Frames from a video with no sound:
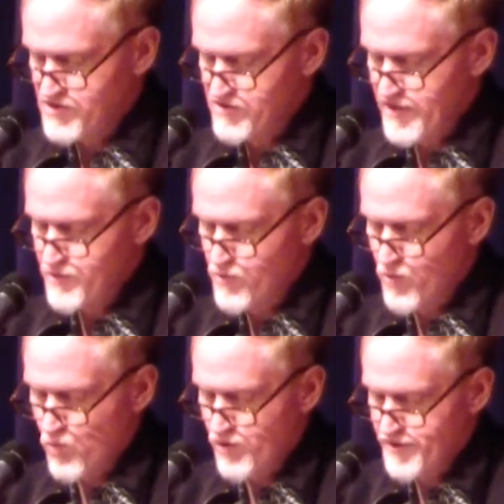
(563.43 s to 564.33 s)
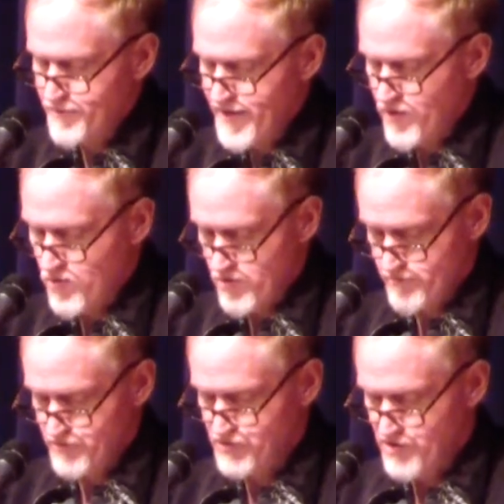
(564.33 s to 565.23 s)
the slenderer one in my
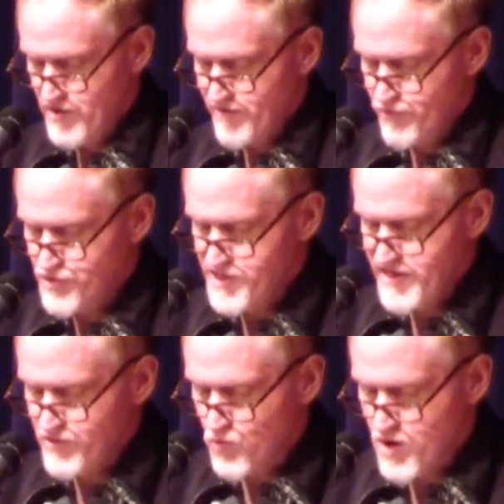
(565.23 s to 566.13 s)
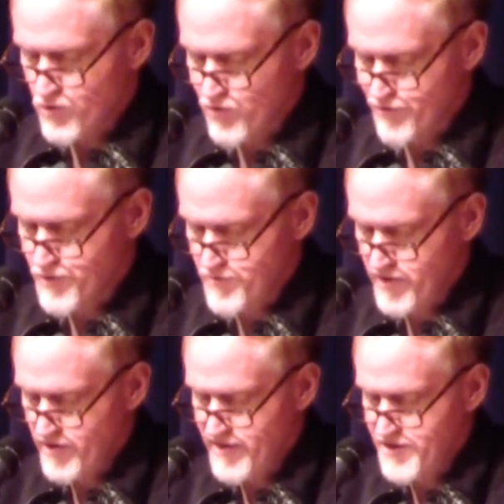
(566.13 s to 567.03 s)
arms, for she has walked over to
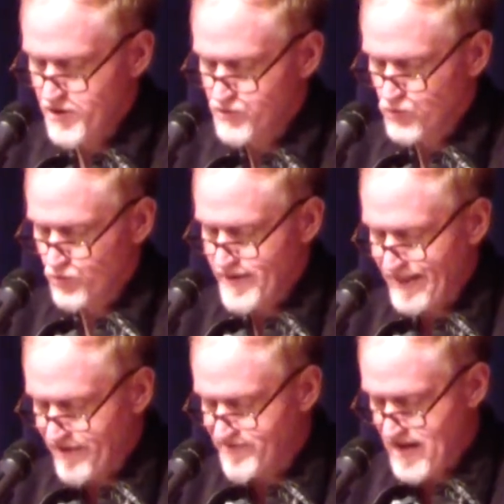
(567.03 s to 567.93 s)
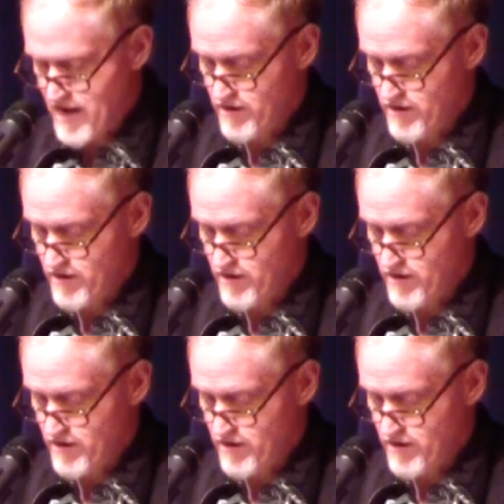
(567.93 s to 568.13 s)
me and nuzzled my left